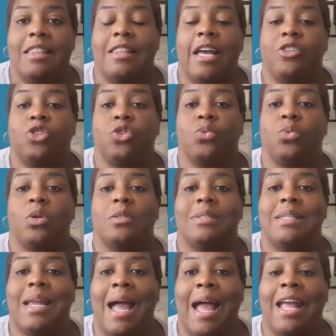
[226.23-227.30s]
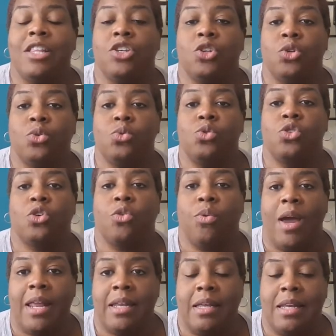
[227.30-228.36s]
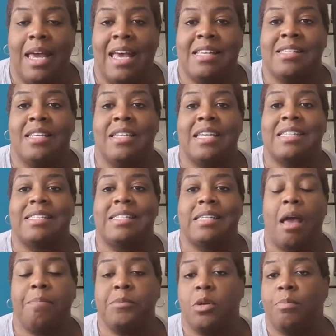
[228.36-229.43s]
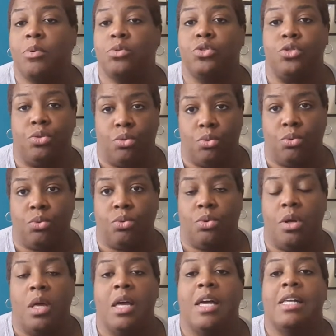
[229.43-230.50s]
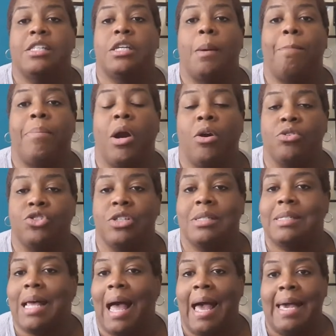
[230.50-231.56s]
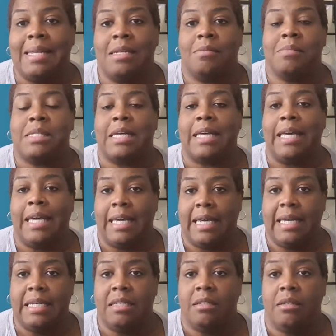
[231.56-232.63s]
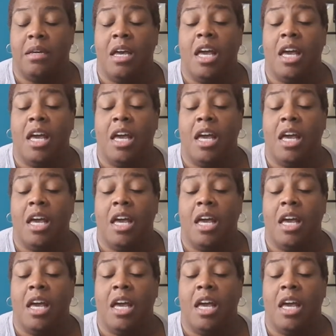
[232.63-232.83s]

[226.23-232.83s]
that you will not use credit as an acceptable tool to purchase items again.